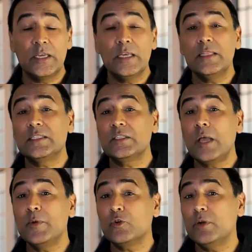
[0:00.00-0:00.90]
The
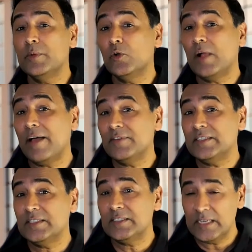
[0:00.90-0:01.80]
cyber criminal, having
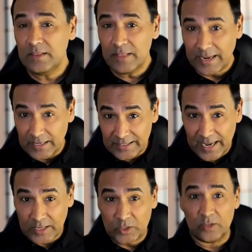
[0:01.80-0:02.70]
seen that
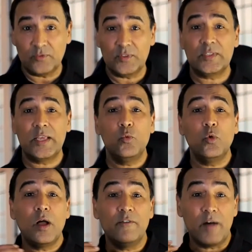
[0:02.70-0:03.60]
attack surface, they will
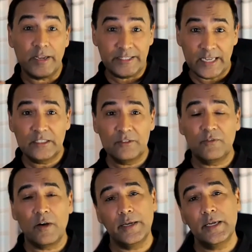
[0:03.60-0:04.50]
have
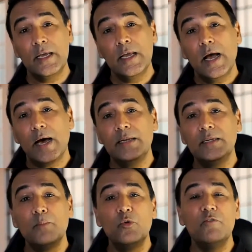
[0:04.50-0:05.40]
identified a
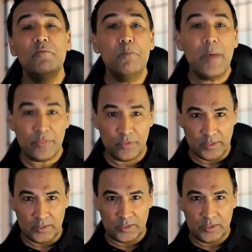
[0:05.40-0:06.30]
number of
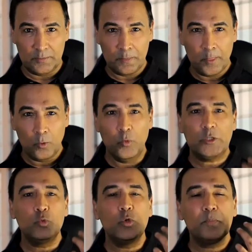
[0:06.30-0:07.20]
methods
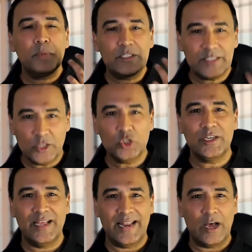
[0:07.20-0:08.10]
which would
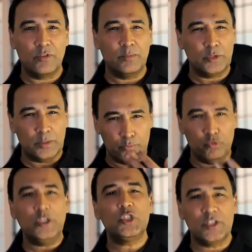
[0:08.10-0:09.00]
potentially allow them to
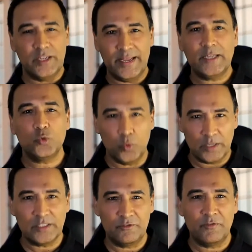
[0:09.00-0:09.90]
breach the
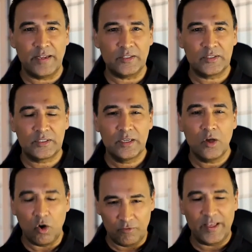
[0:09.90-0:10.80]
network defense
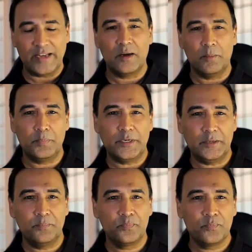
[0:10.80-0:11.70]
of that company.